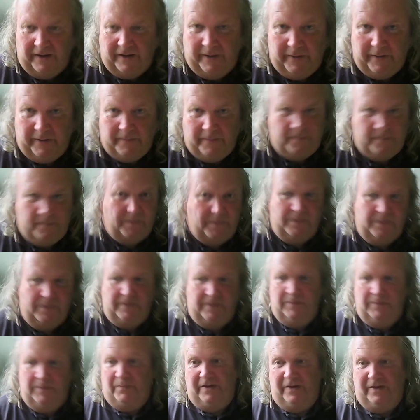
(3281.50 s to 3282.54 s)
um,
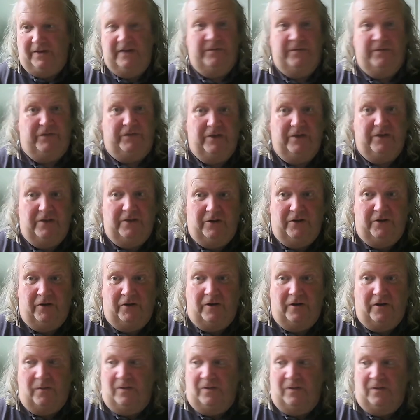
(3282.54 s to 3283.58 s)
but I've certainly
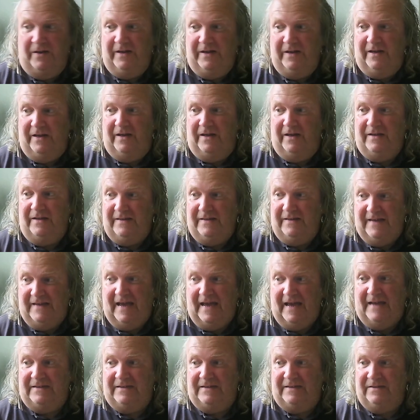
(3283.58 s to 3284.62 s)
not got one here
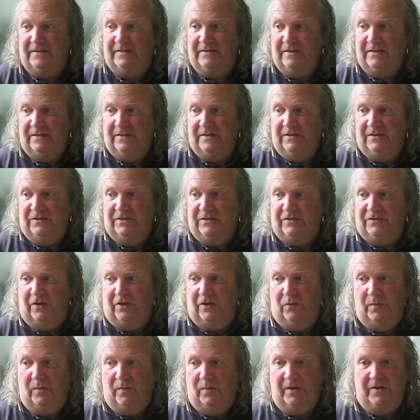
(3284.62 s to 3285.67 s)
yet,
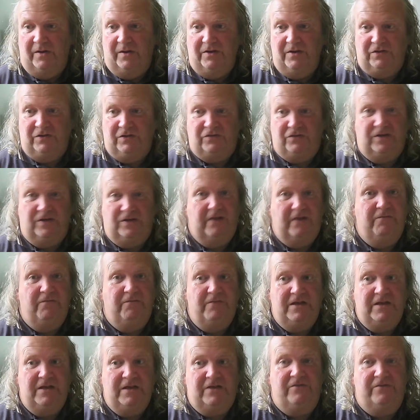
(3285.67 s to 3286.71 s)
so we're going to try
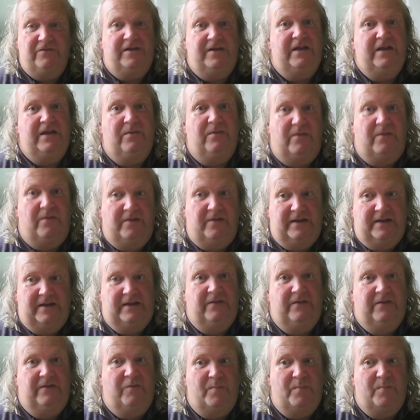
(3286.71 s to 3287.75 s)
and recreate one
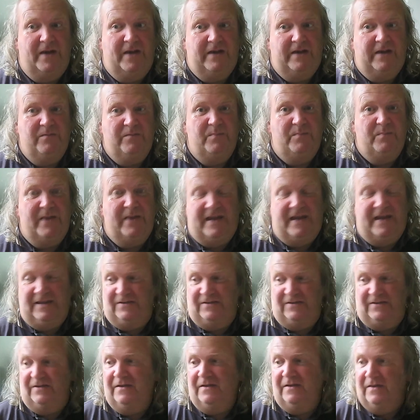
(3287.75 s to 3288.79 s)
out of a bag of
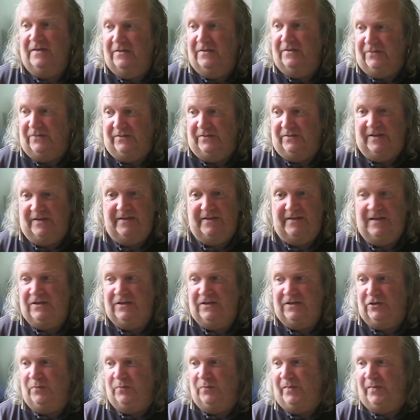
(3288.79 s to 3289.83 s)
bits. So that
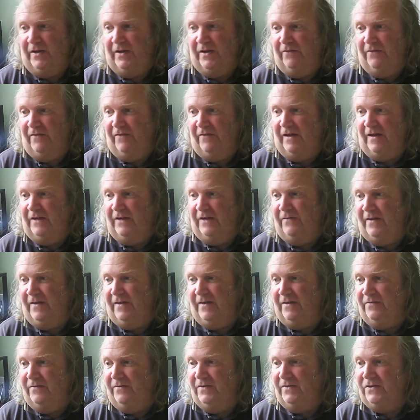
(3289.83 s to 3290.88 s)
they should be
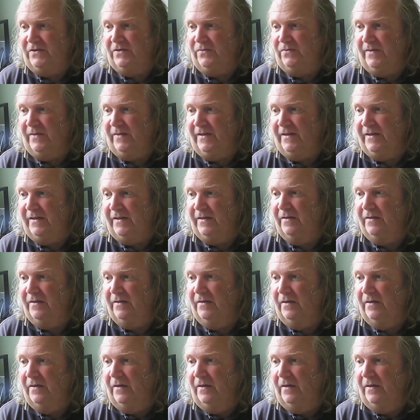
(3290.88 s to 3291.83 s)
arriving this week.